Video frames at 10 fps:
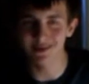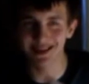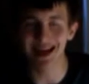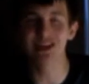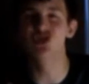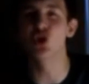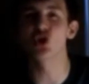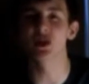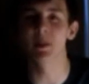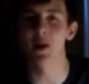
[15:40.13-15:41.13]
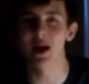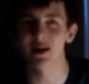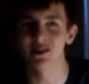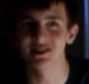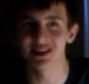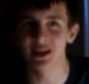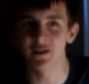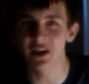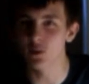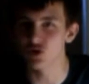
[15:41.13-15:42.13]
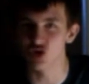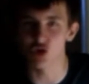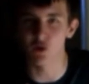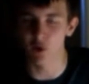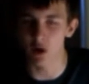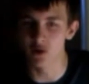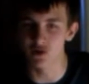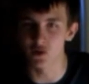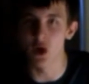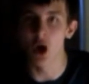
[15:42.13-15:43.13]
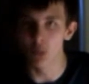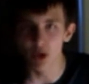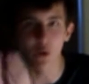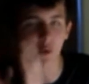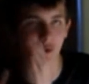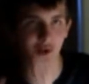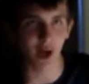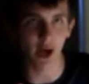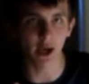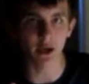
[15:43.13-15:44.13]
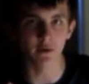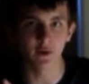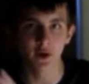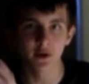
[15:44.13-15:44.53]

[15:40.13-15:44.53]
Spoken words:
kind of talked about how the TV was just frozen, but it was live.